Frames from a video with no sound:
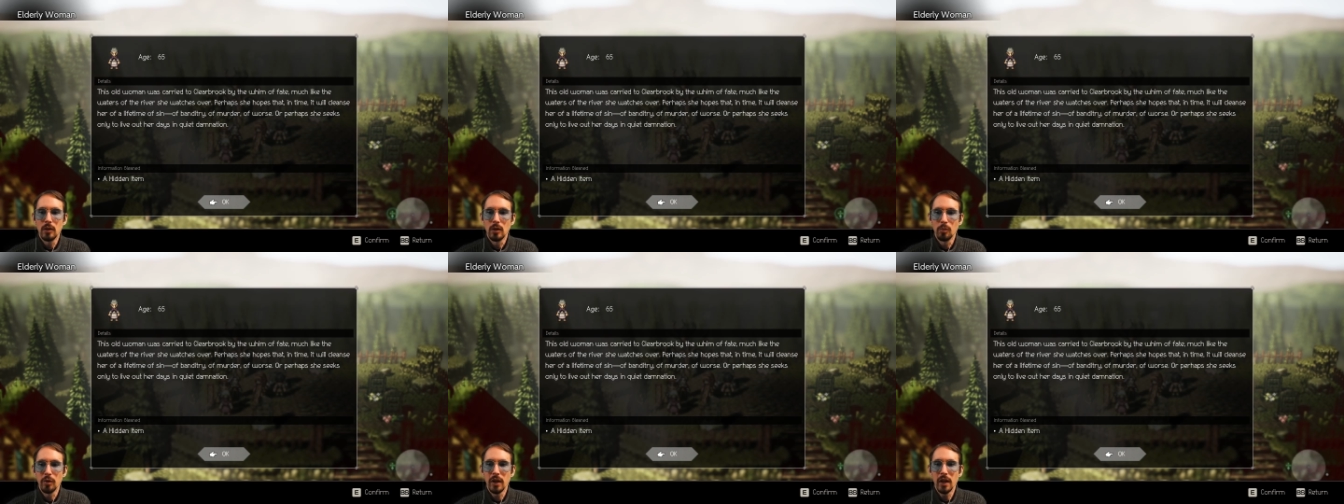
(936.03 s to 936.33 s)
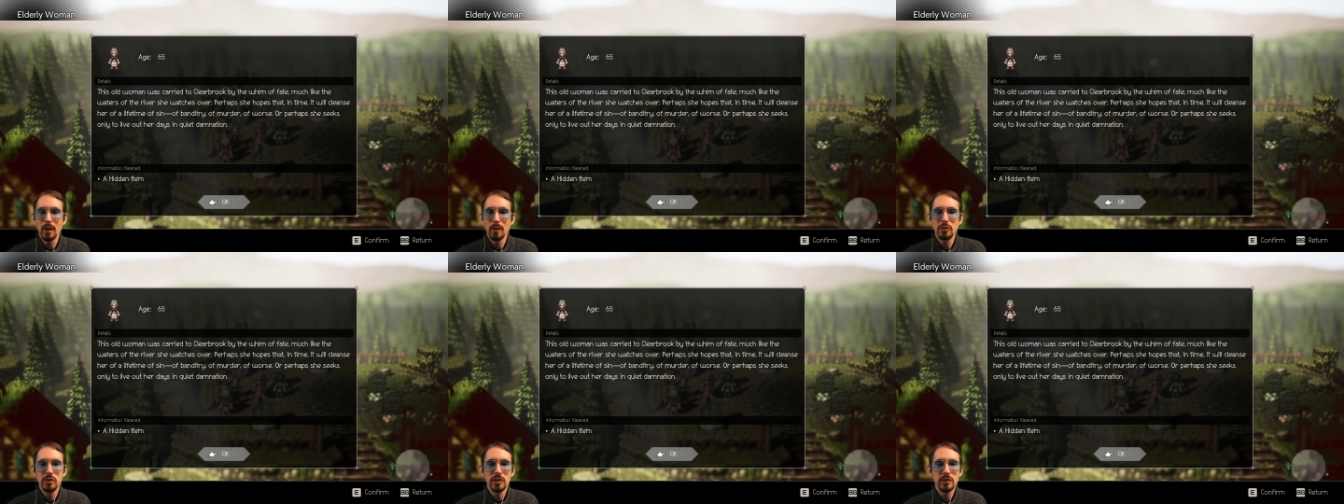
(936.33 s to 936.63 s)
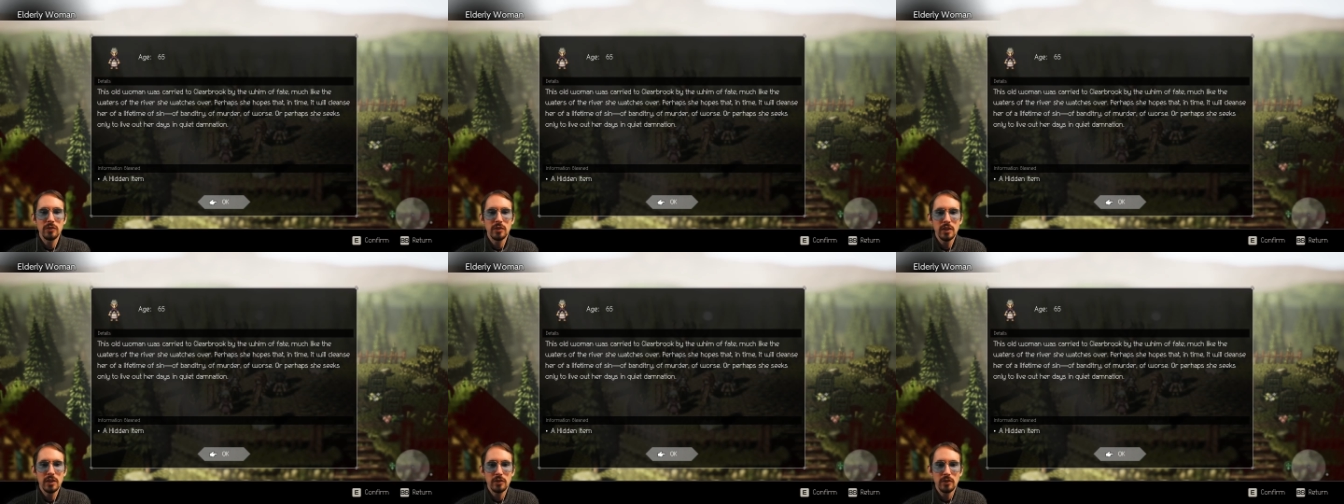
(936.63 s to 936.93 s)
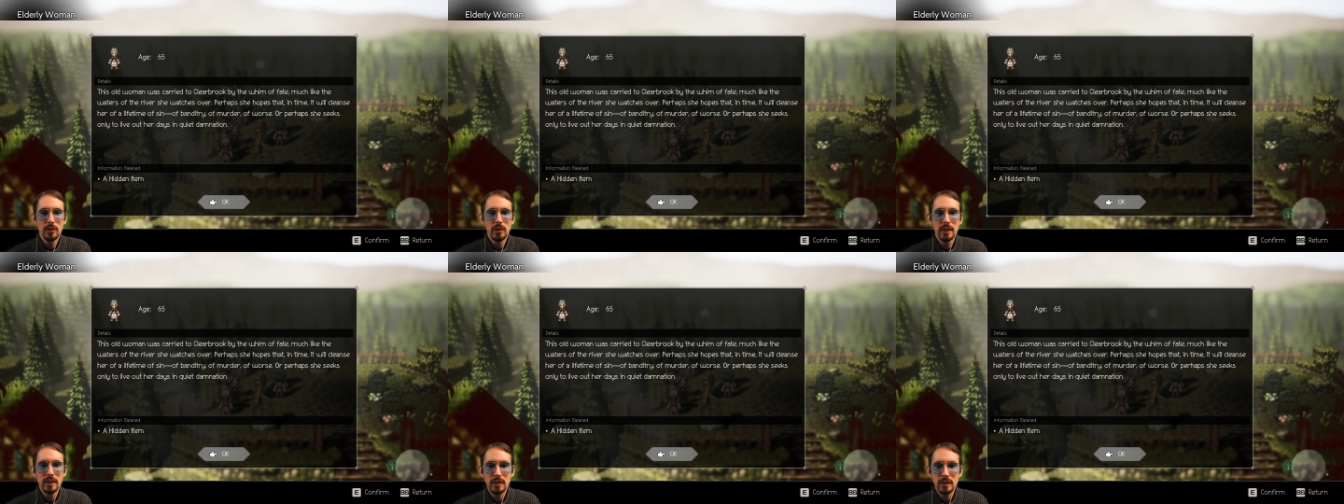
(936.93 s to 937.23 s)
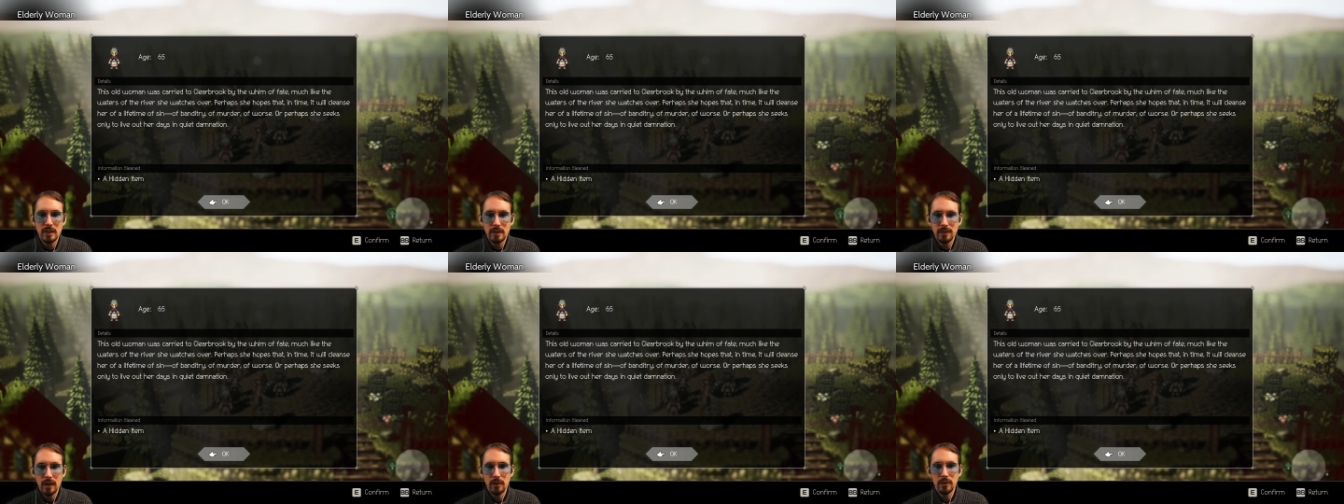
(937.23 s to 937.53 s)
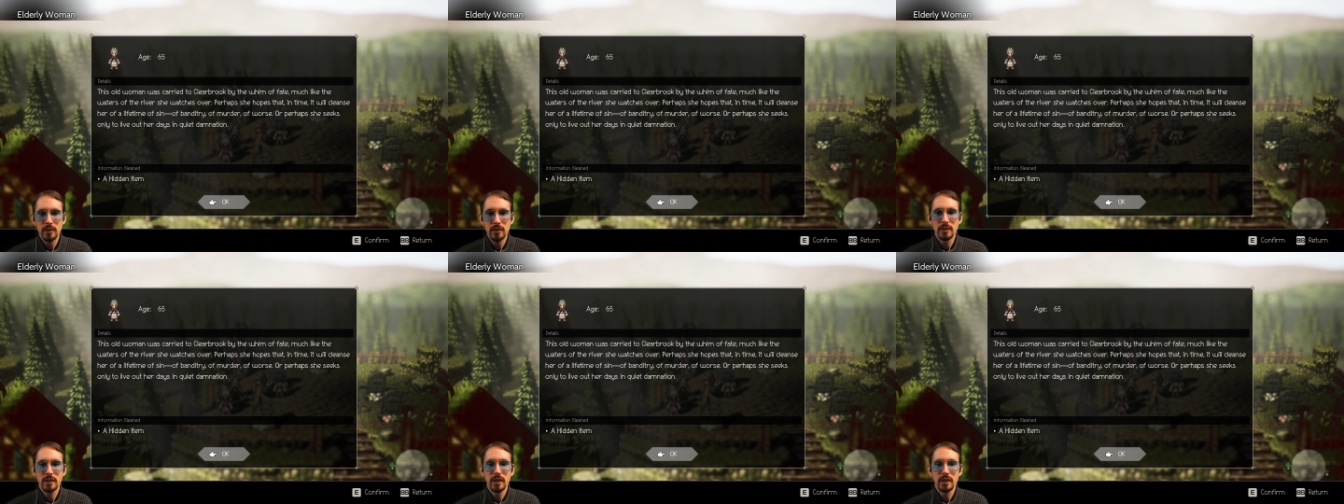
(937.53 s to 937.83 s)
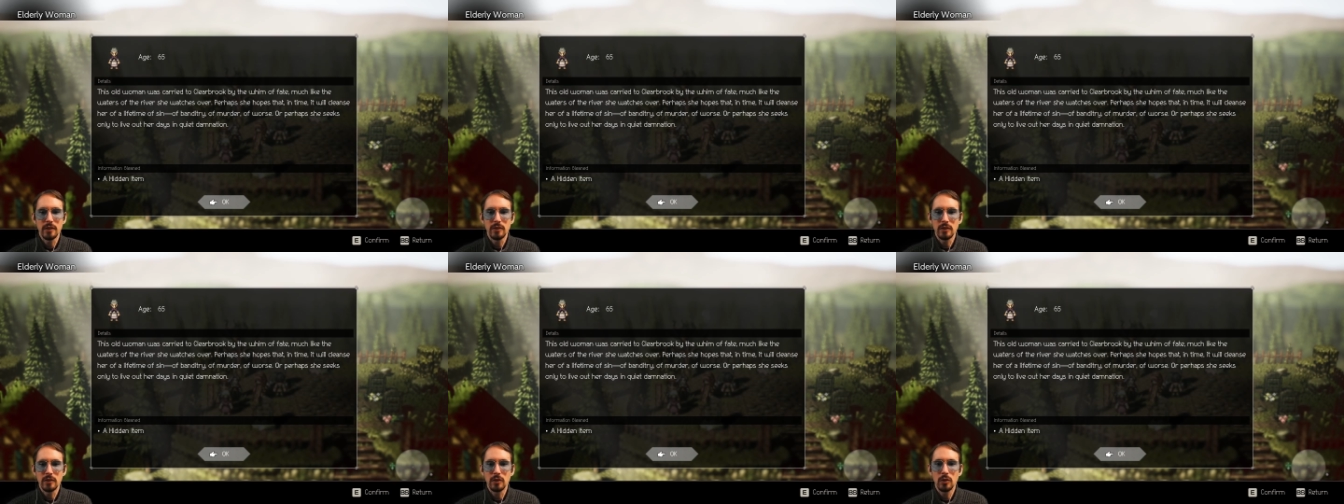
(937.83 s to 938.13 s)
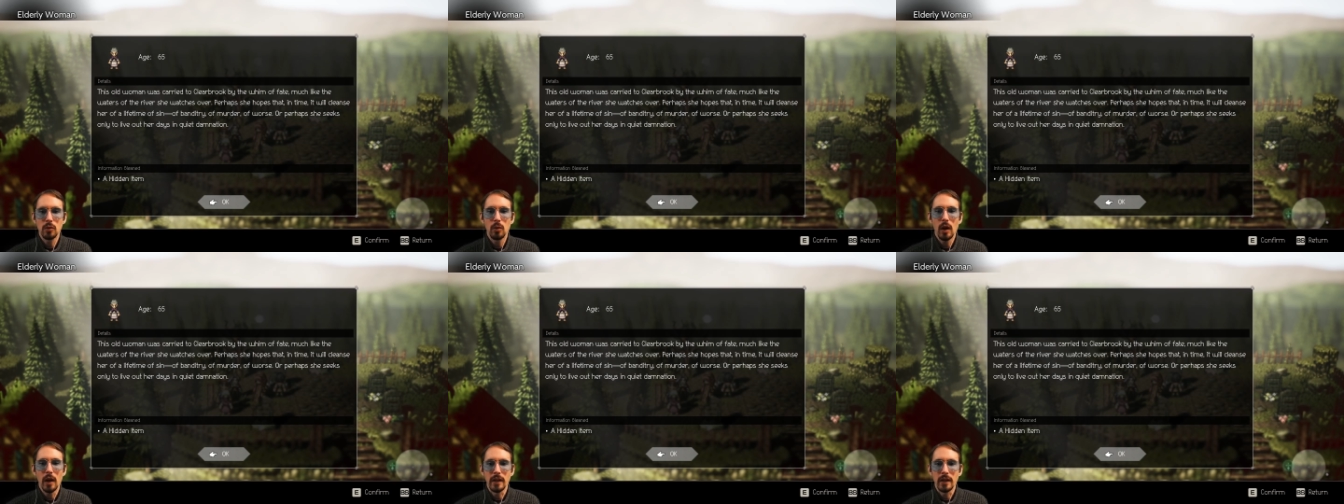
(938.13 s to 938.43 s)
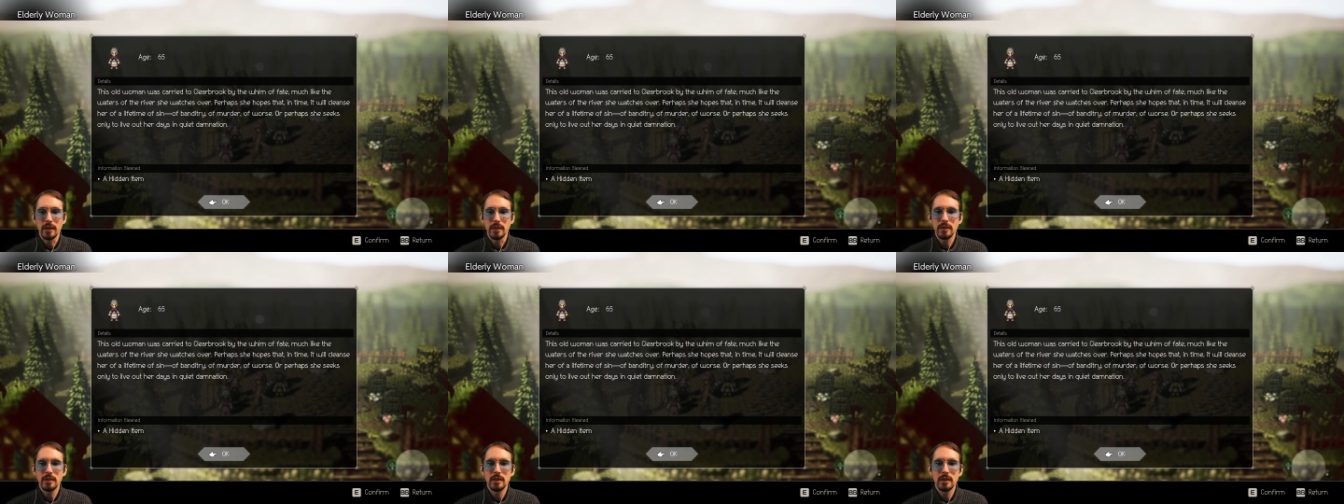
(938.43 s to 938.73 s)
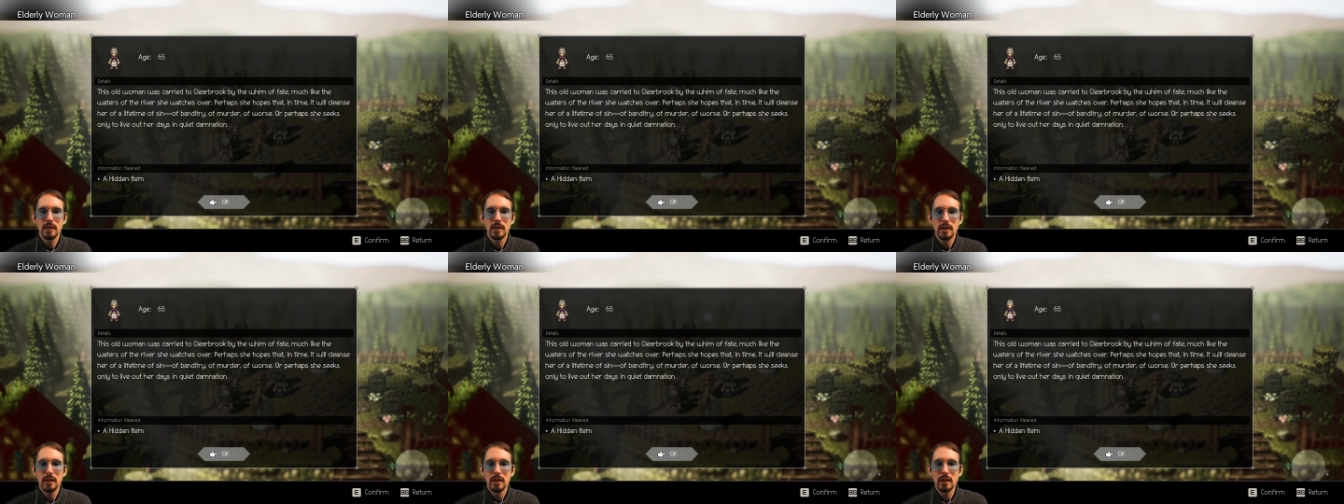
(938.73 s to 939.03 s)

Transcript: Or perhaps she seeks only to live out her days in quiet.